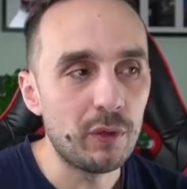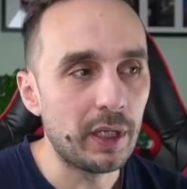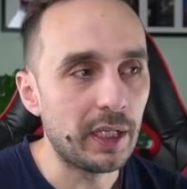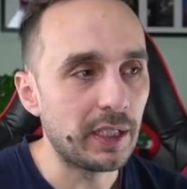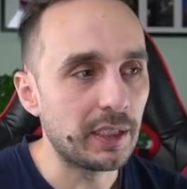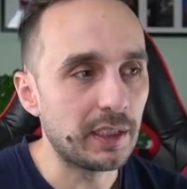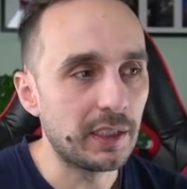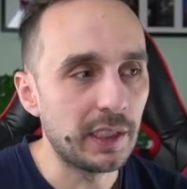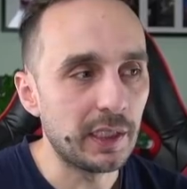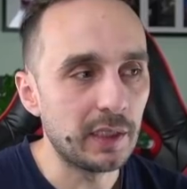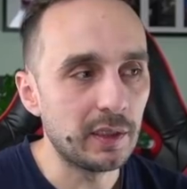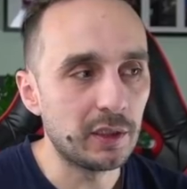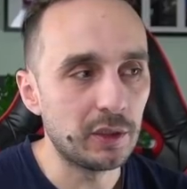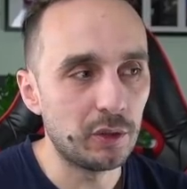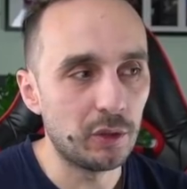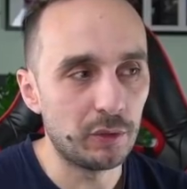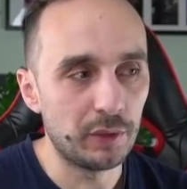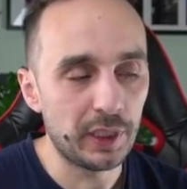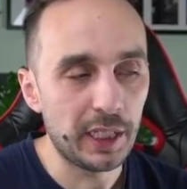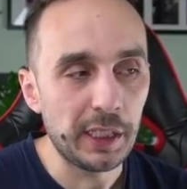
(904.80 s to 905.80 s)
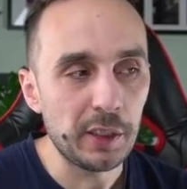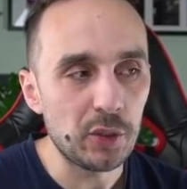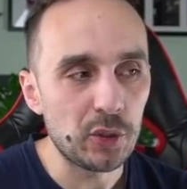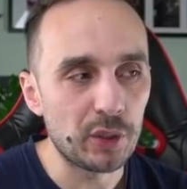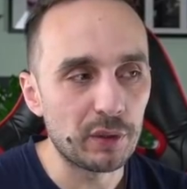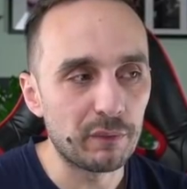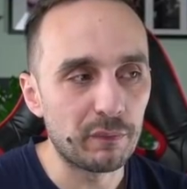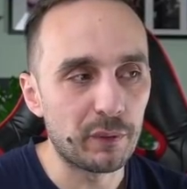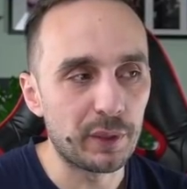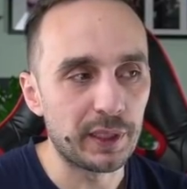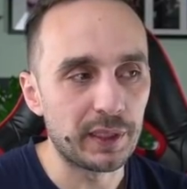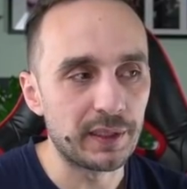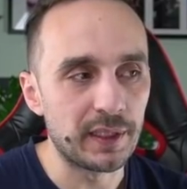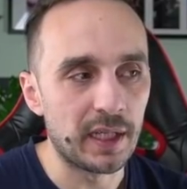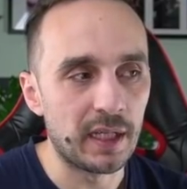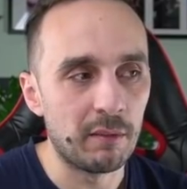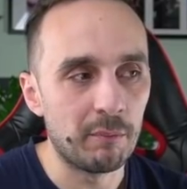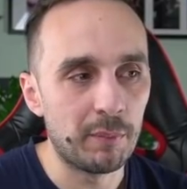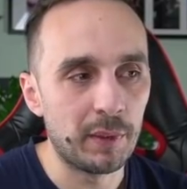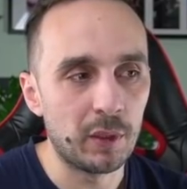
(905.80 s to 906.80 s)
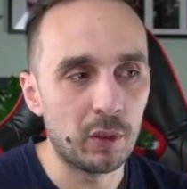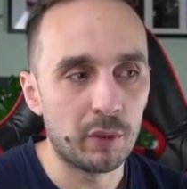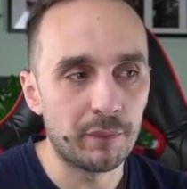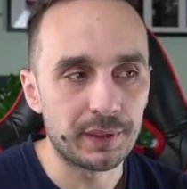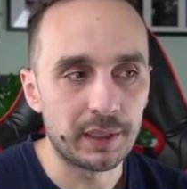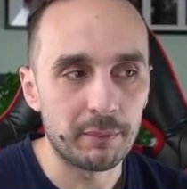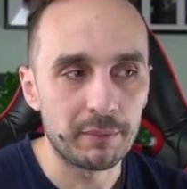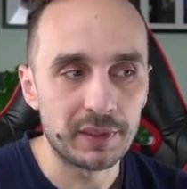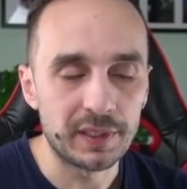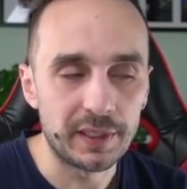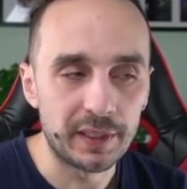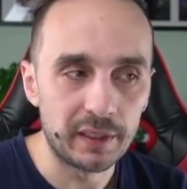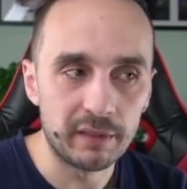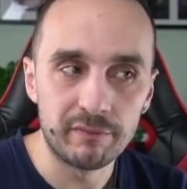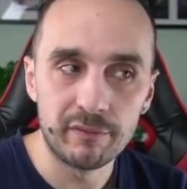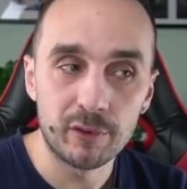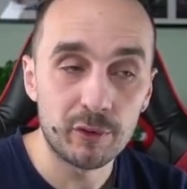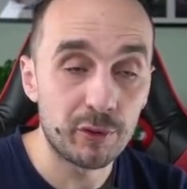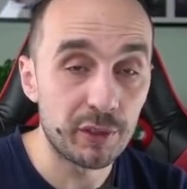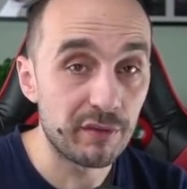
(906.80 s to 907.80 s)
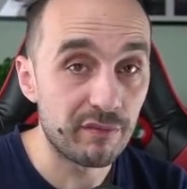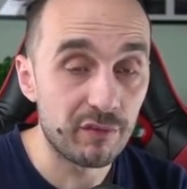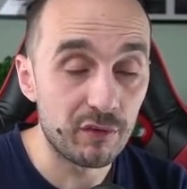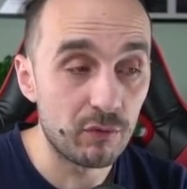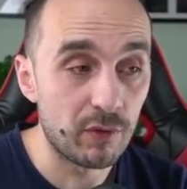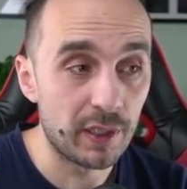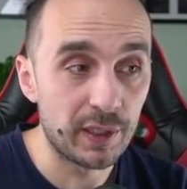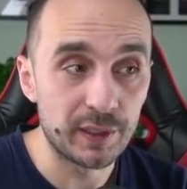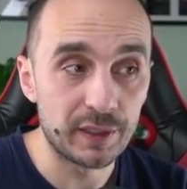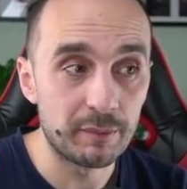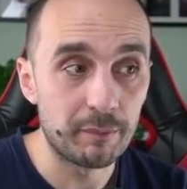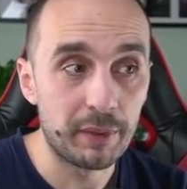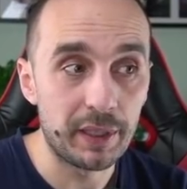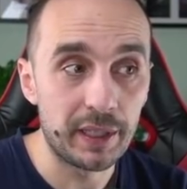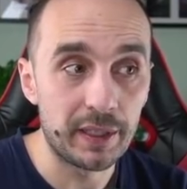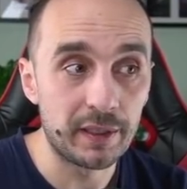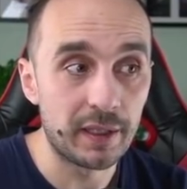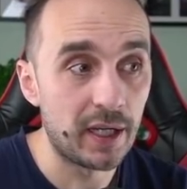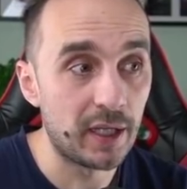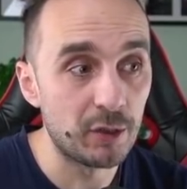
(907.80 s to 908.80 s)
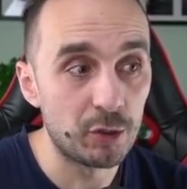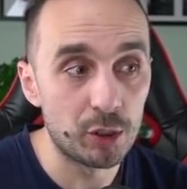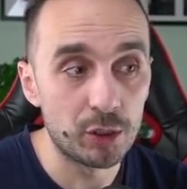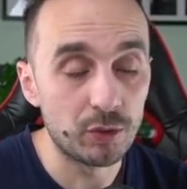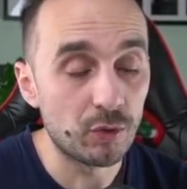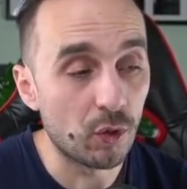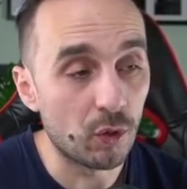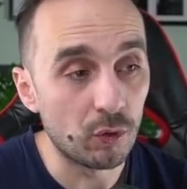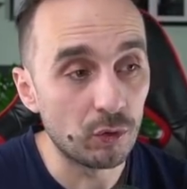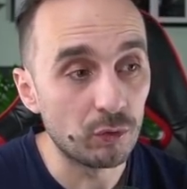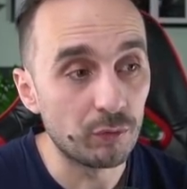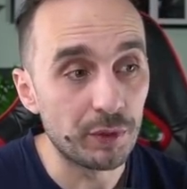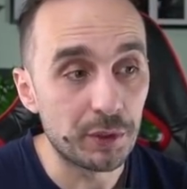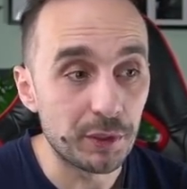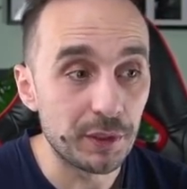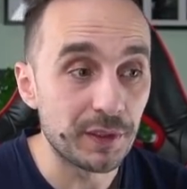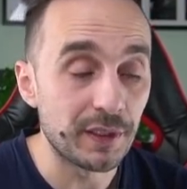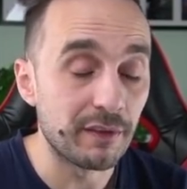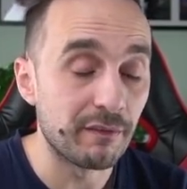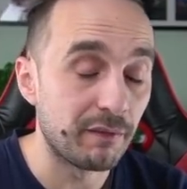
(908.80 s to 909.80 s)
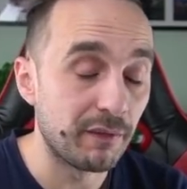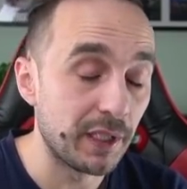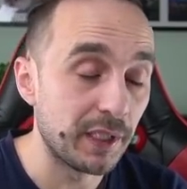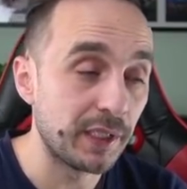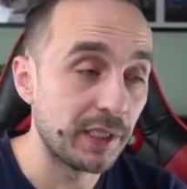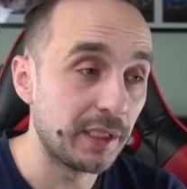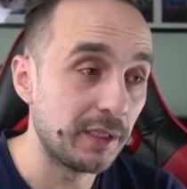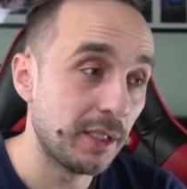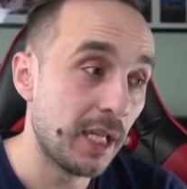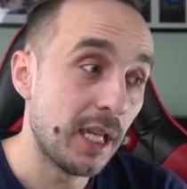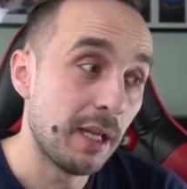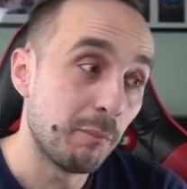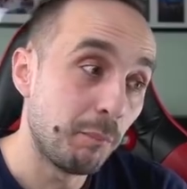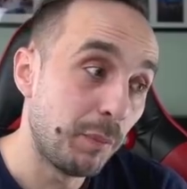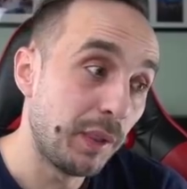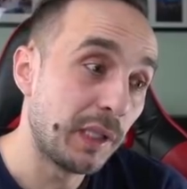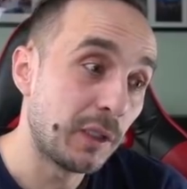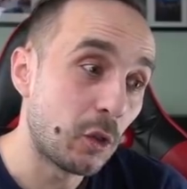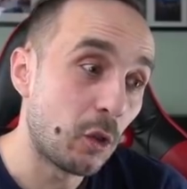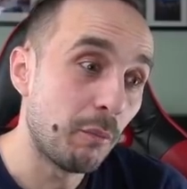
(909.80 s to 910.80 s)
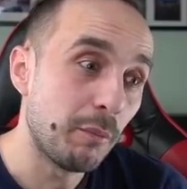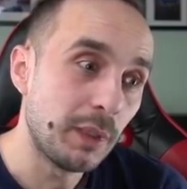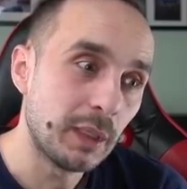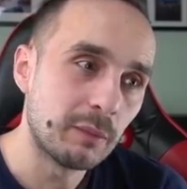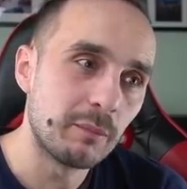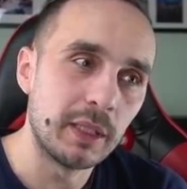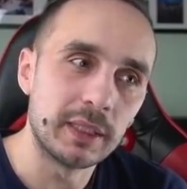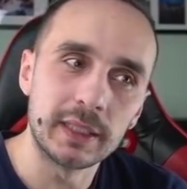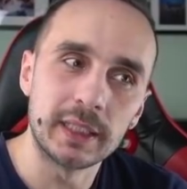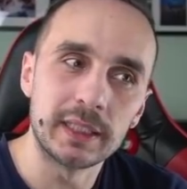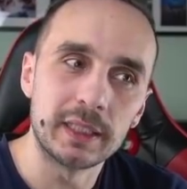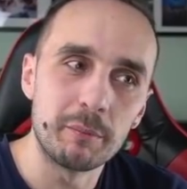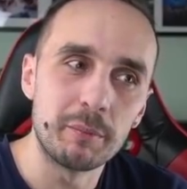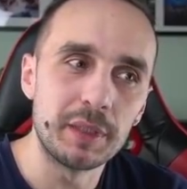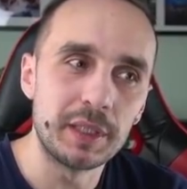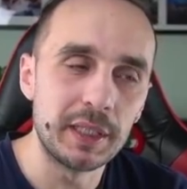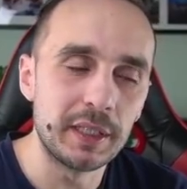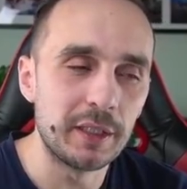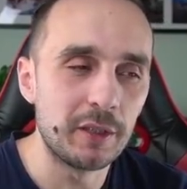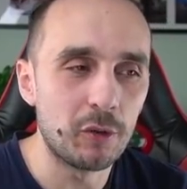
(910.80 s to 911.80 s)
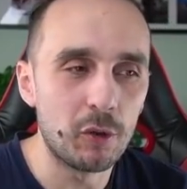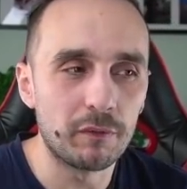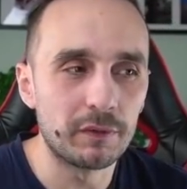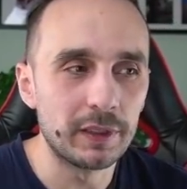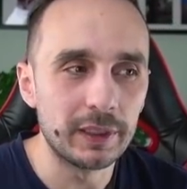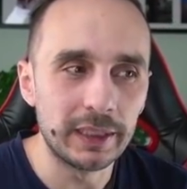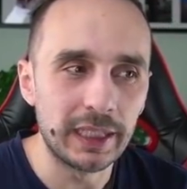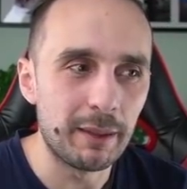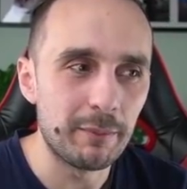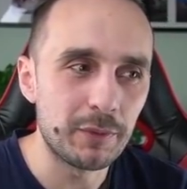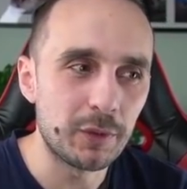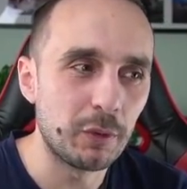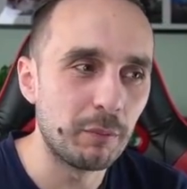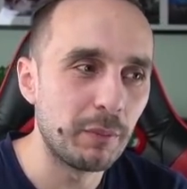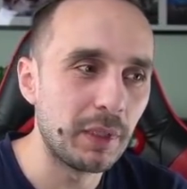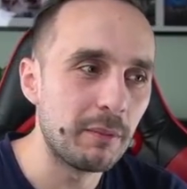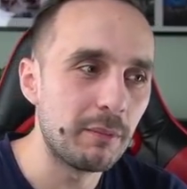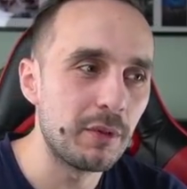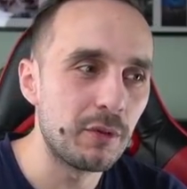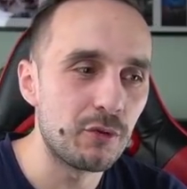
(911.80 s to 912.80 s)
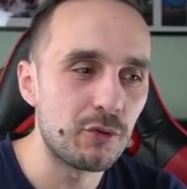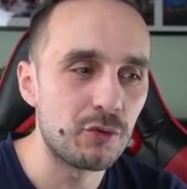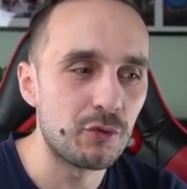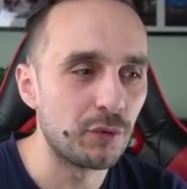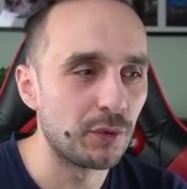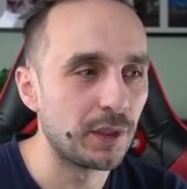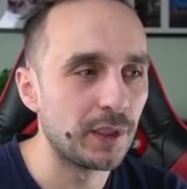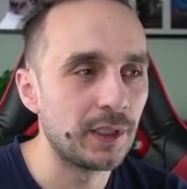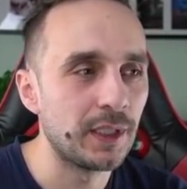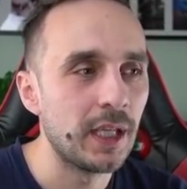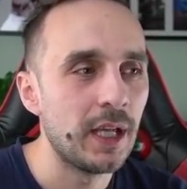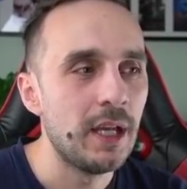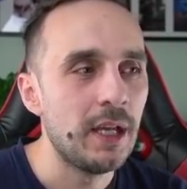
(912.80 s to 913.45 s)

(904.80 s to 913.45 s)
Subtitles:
a guild donation, for example, of some silver, or if you want to spare 100 gold, which is a very big commitment at the beginning of the game, so maybe you shouldn't,